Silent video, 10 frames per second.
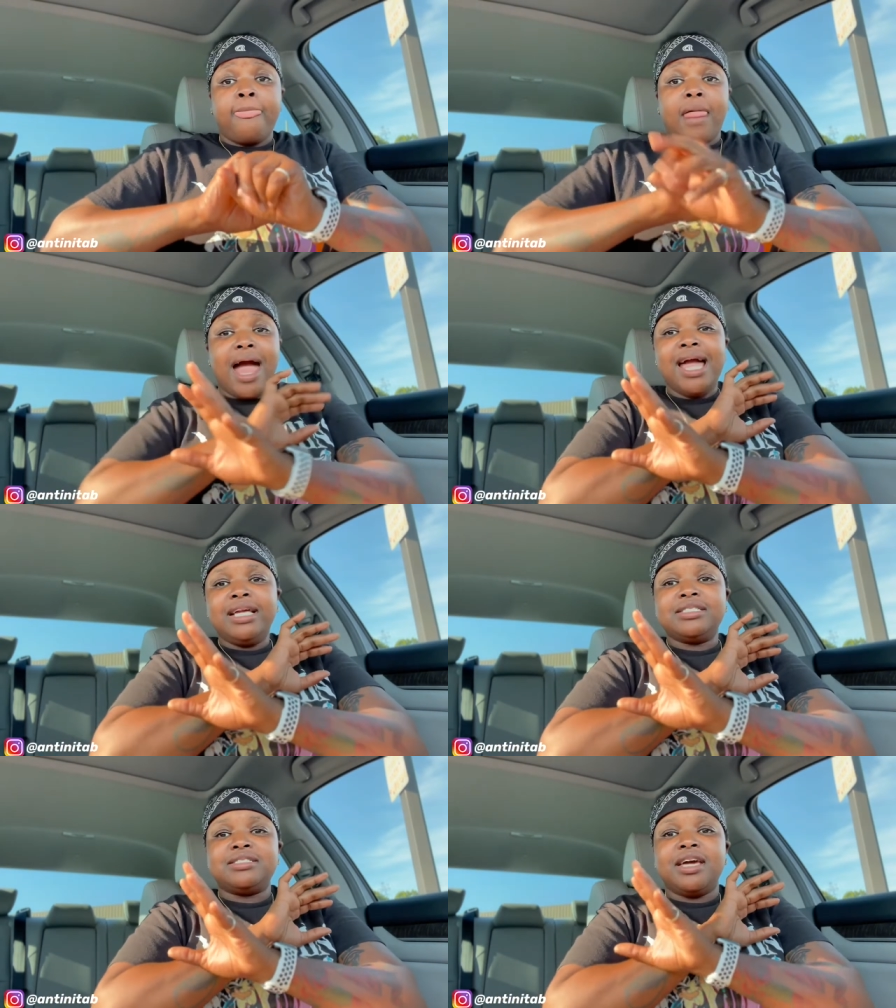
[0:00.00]
I
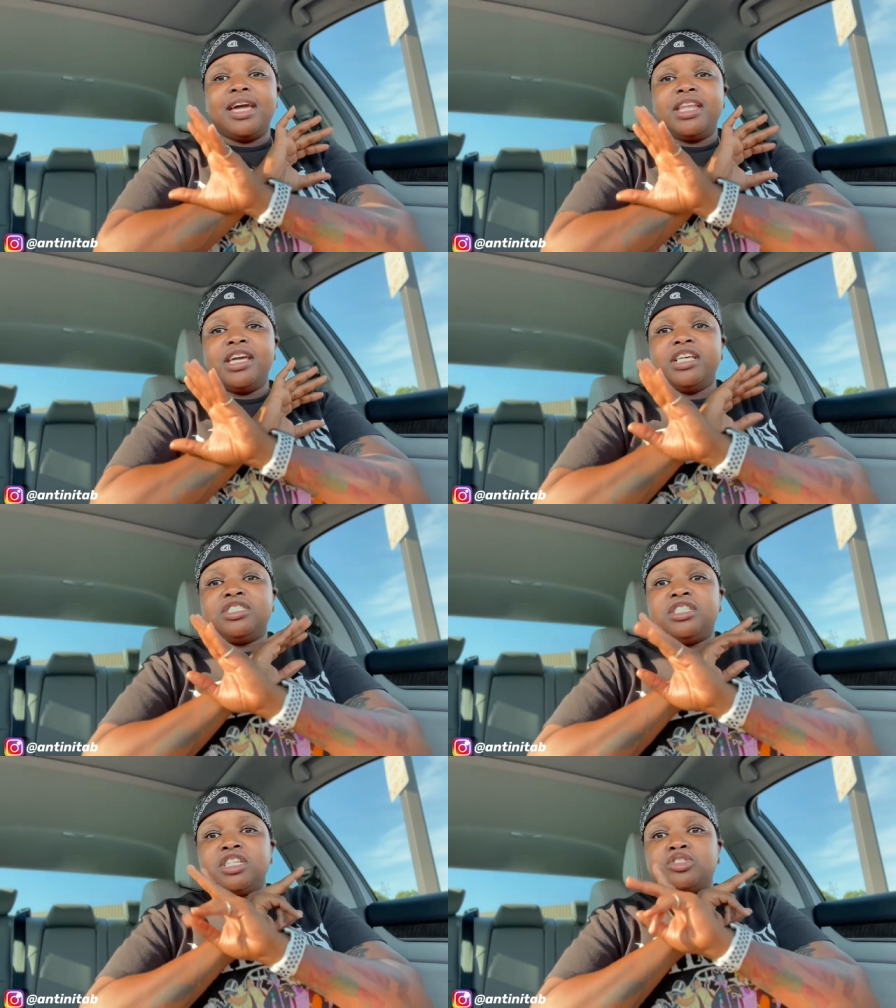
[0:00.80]
ain't saying
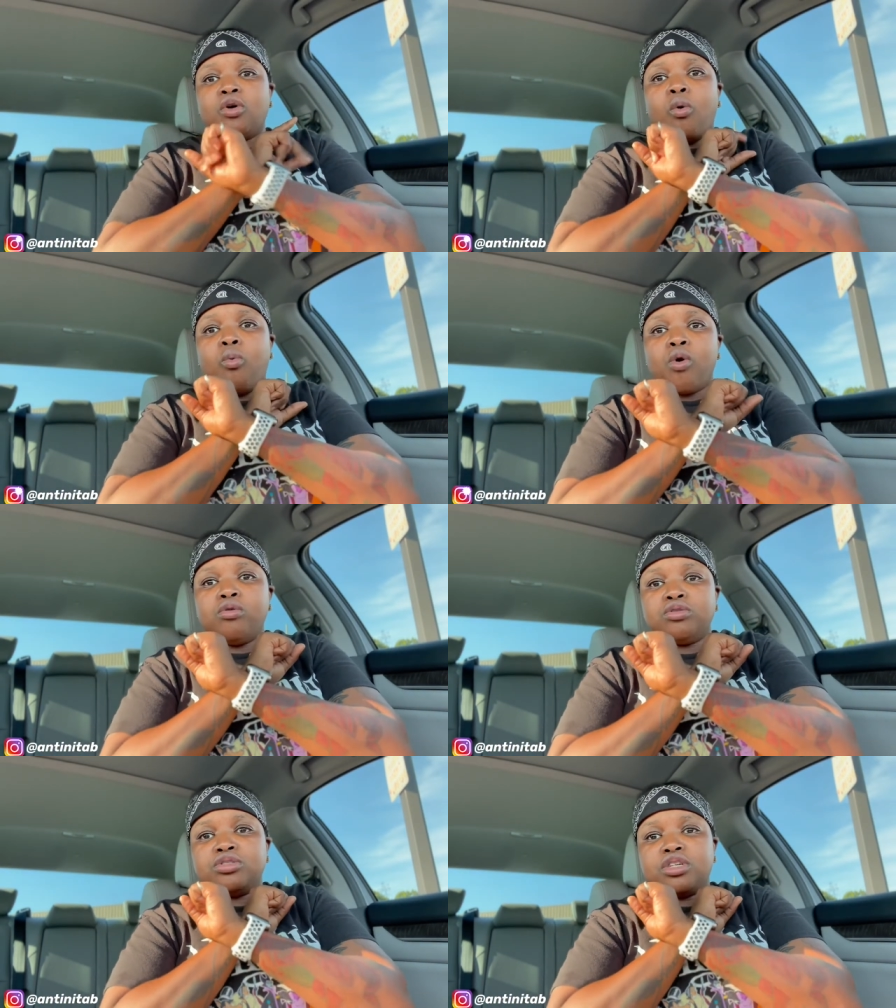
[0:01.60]
it's just the
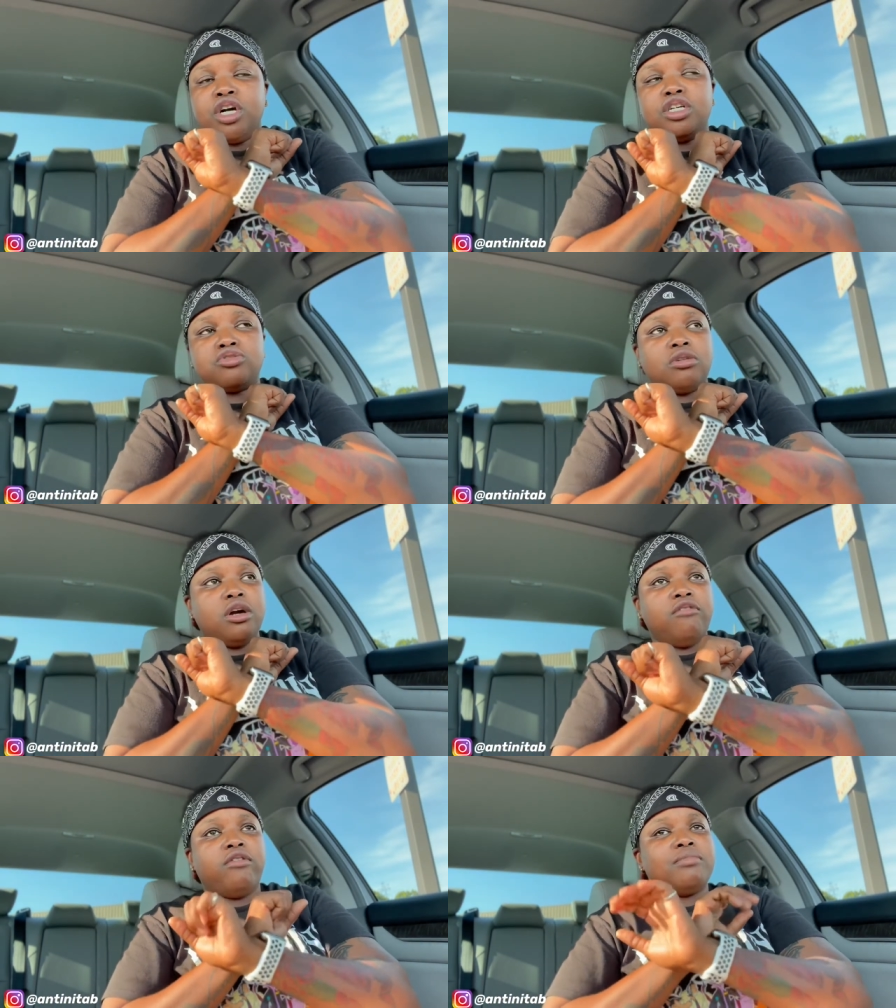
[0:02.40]
worst country
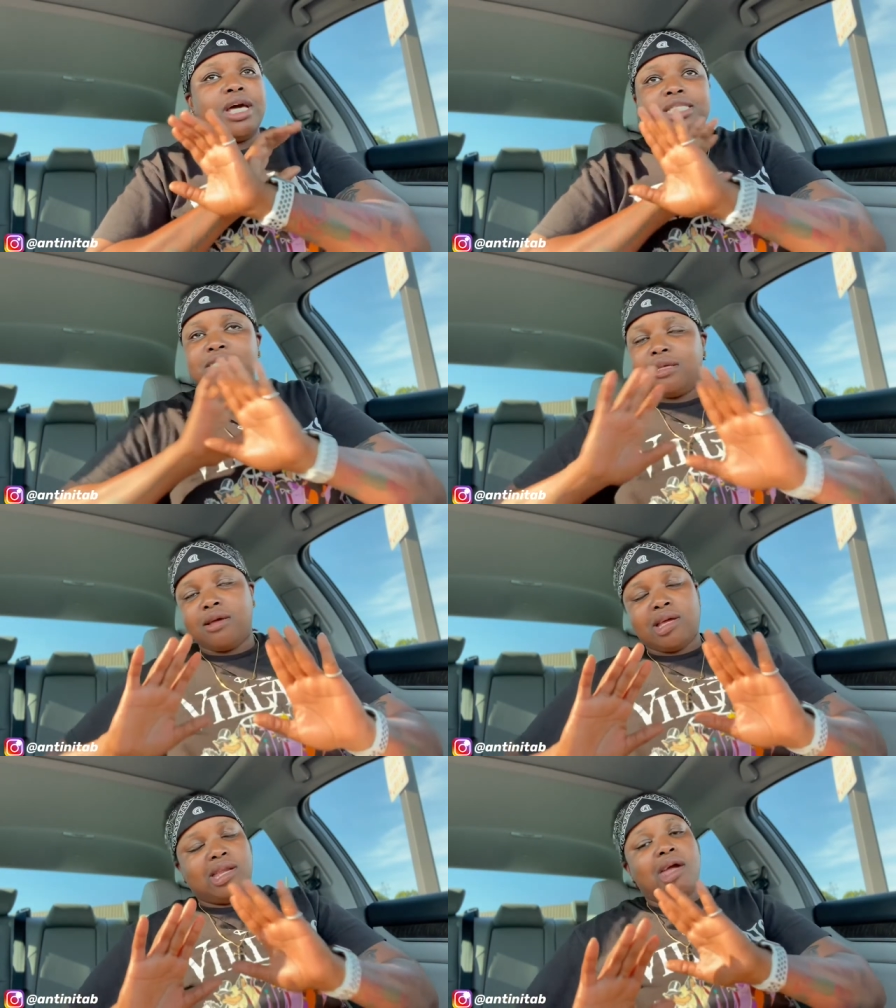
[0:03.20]
ever. I'm not
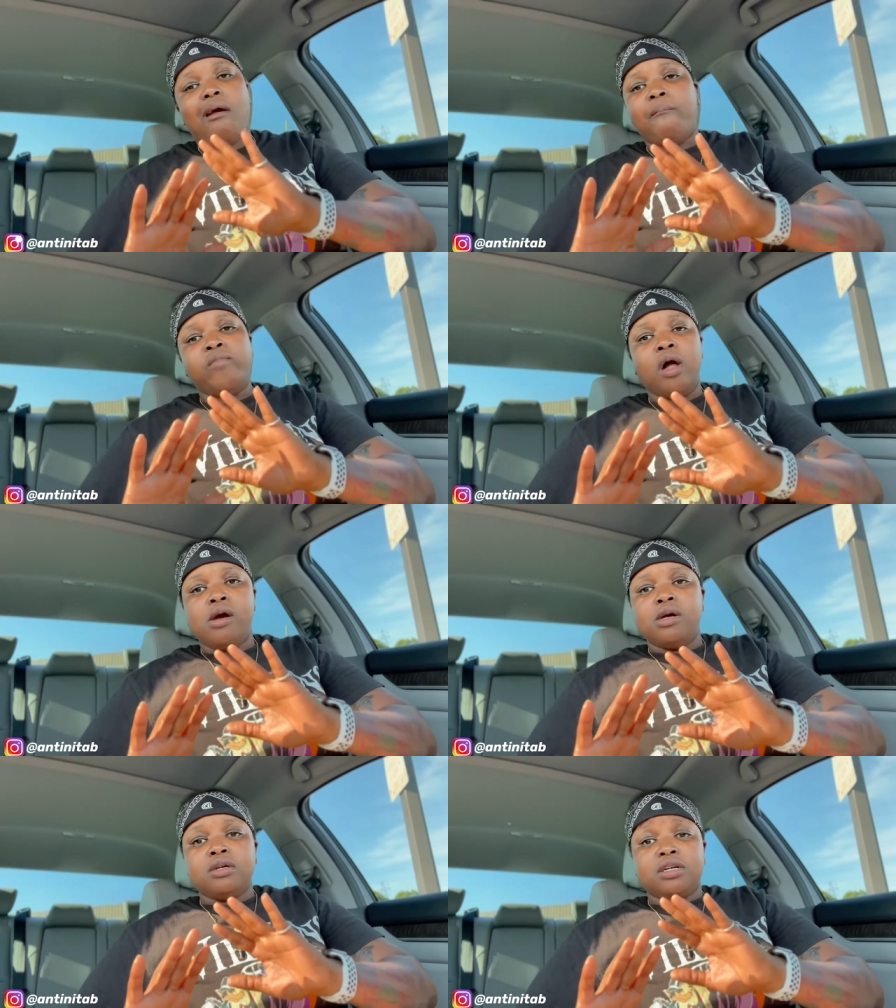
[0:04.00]
saying
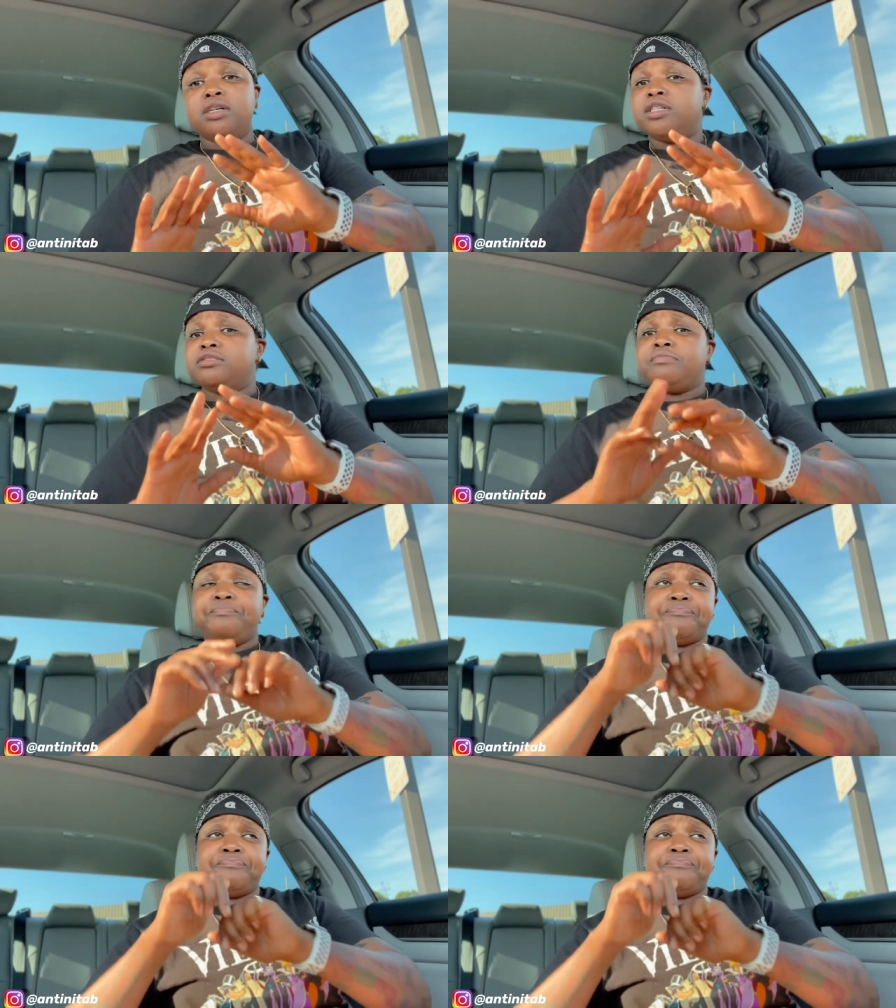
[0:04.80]
that because